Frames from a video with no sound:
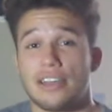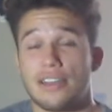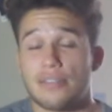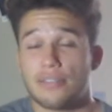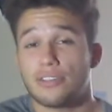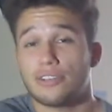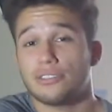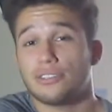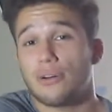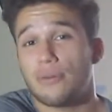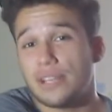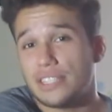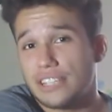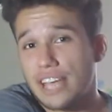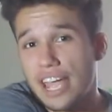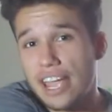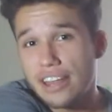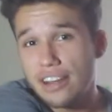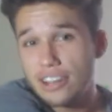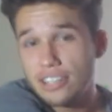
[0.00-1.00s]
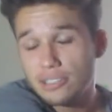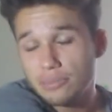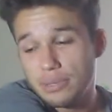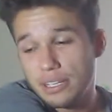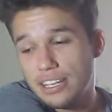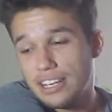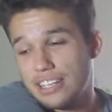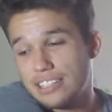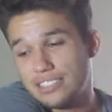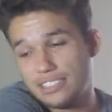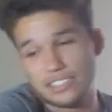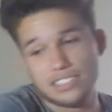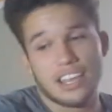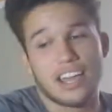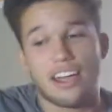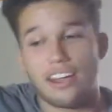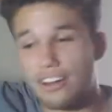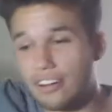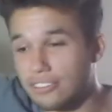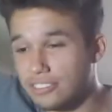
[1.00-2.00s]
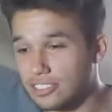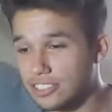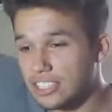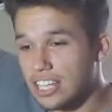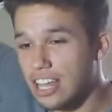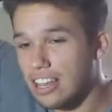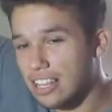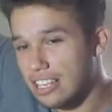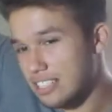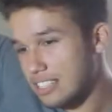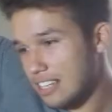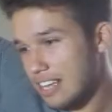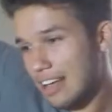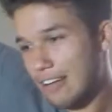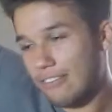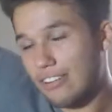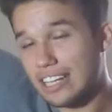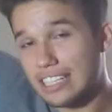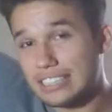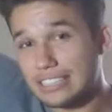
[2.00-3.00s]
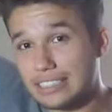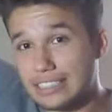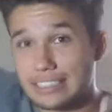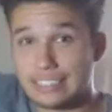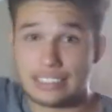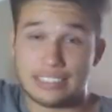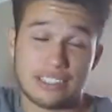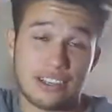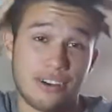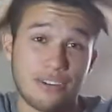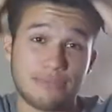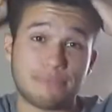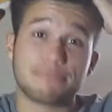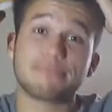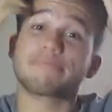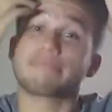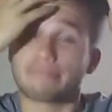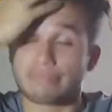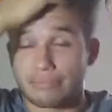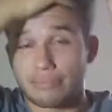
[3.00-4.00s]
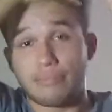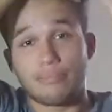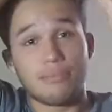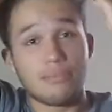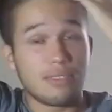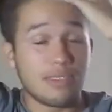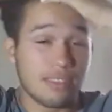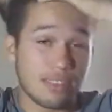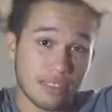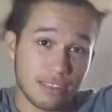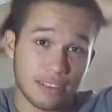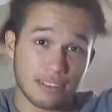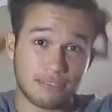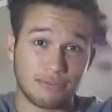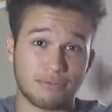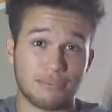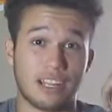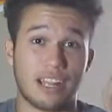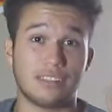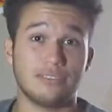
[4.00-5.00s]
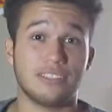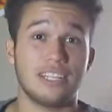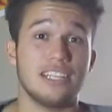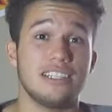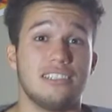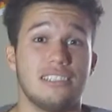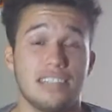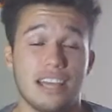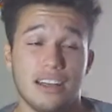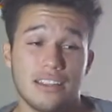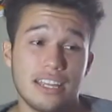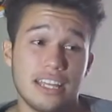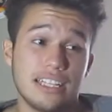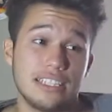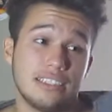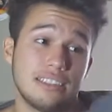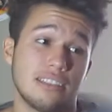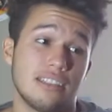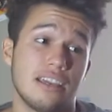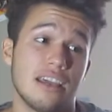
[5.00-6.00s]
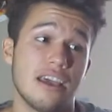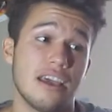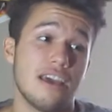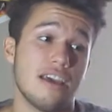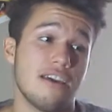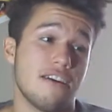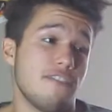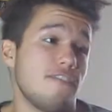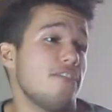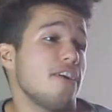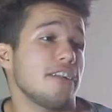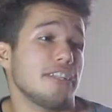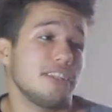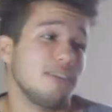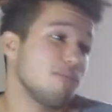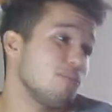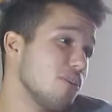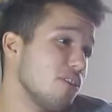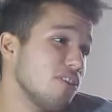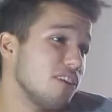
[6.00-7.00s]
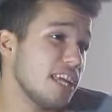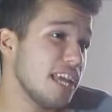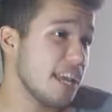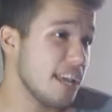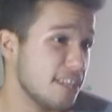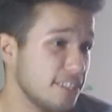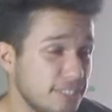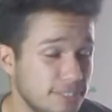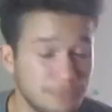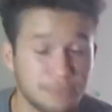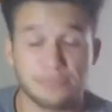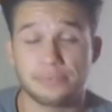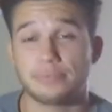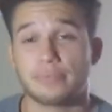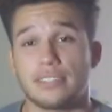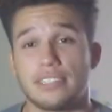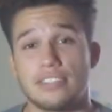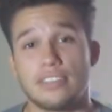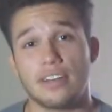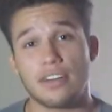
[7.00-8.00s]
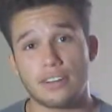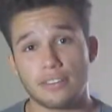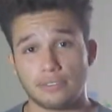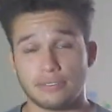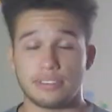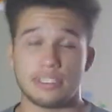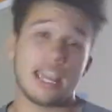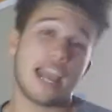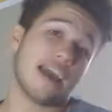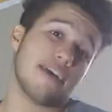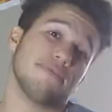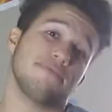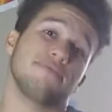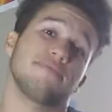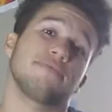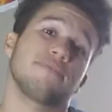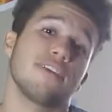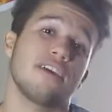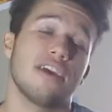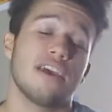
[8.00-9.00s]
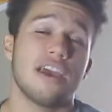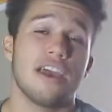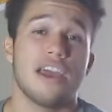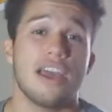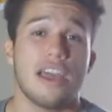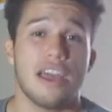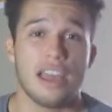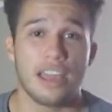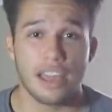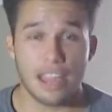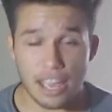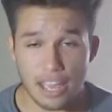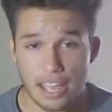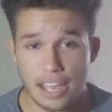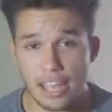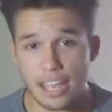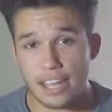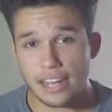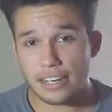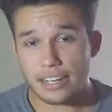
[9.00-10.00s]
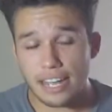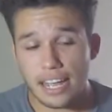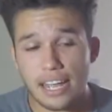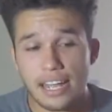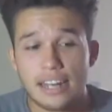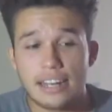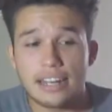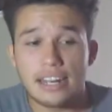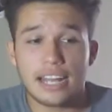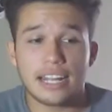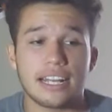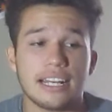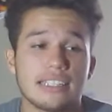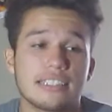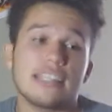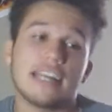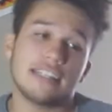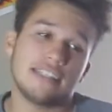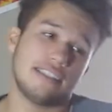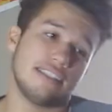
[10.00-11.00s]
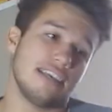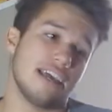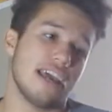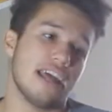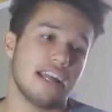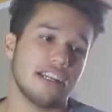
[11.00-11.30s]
There's always haters because they're jealous of us. So this is how this fuck the world is. So yeah. And then I guess that's it.